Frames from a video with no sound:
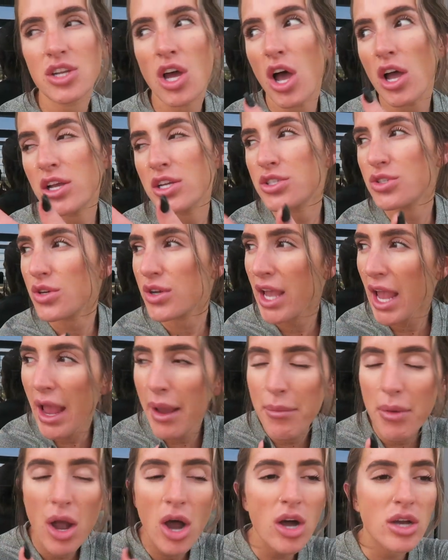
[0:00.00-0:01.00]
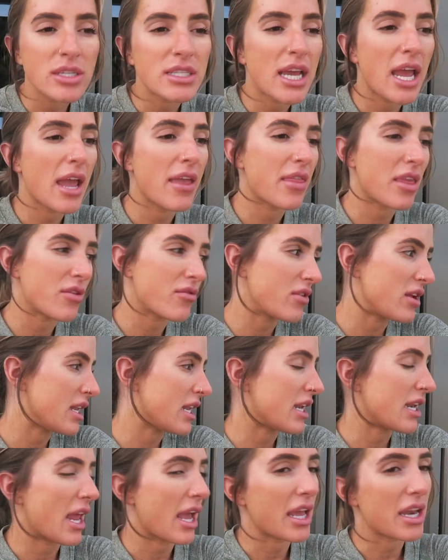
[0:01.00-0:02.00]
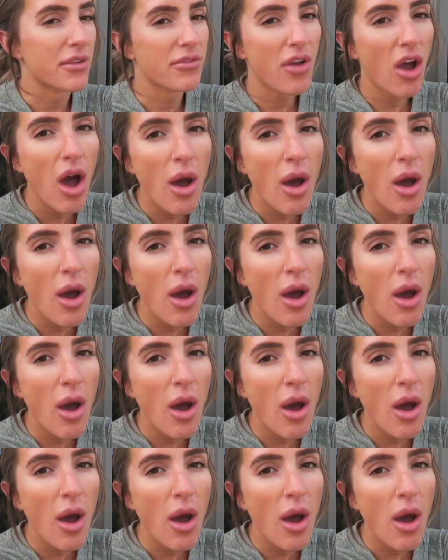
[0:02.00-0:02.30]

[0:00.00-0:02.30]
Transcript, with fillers: talking to a camera all day and then reading negative